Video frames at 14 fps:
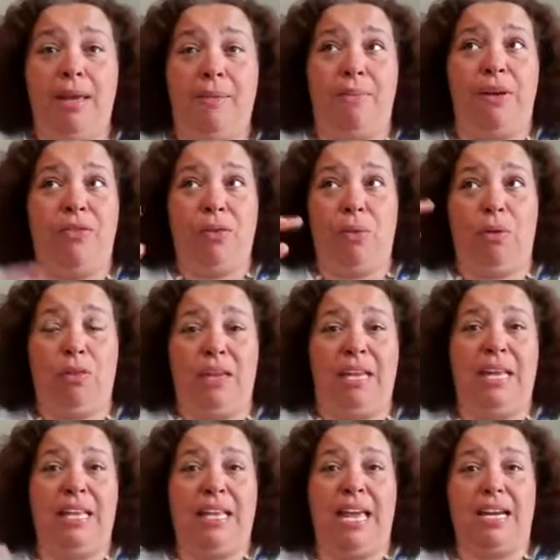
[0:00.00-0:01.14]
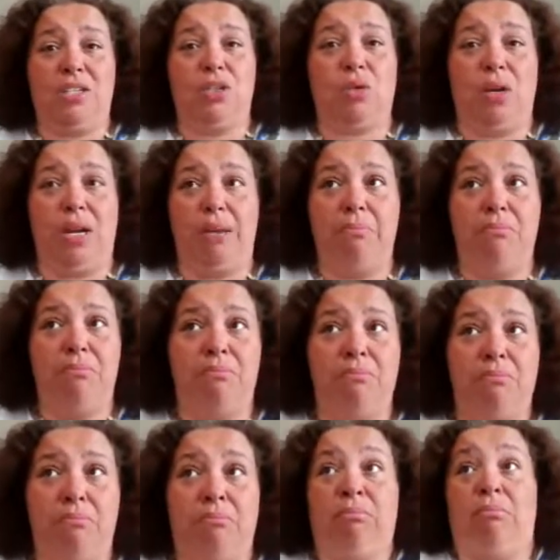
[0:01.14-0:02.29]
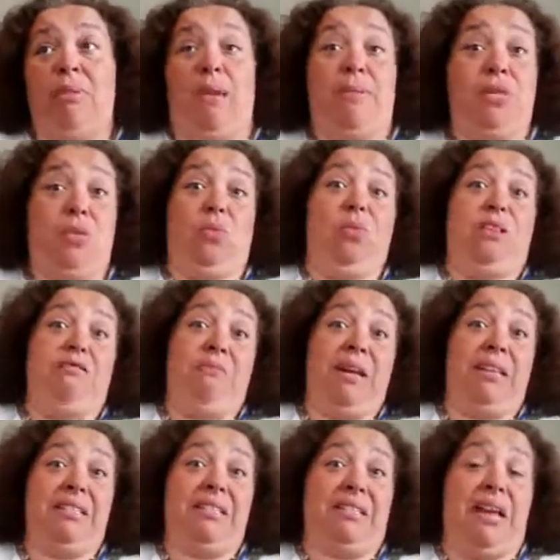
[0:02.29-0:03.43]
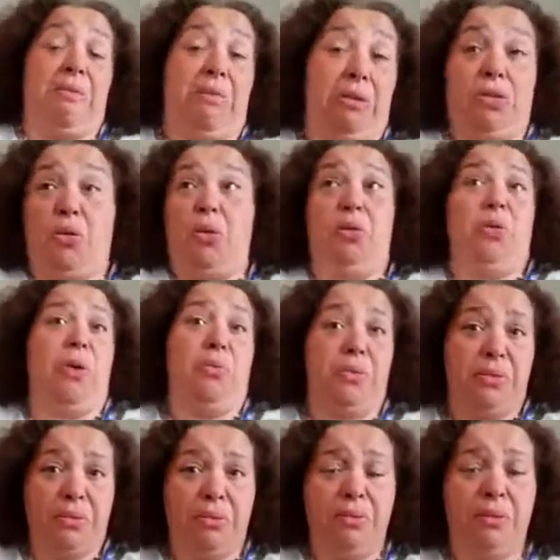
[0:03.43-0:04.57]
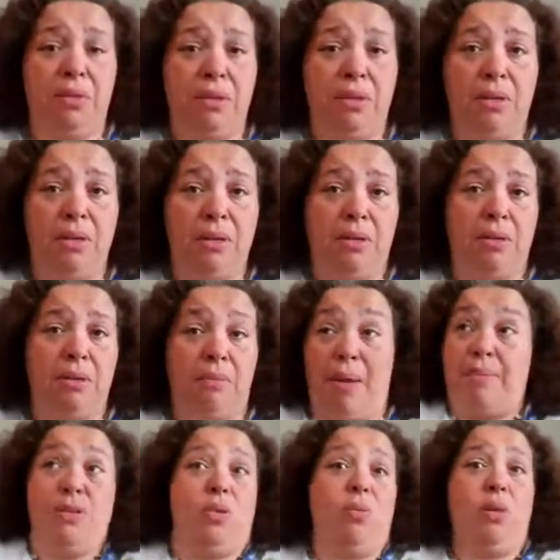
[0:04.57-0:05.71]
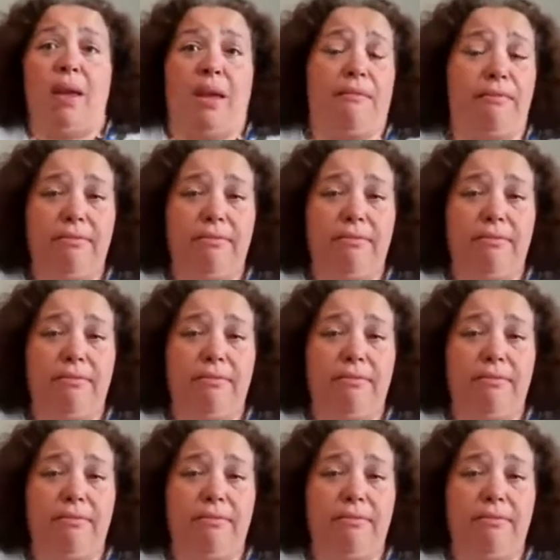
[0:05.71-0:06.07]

But if you were thinking in that extreme, maybe she wouldn't have picked the sandwich. Who knows? Maybe she would have.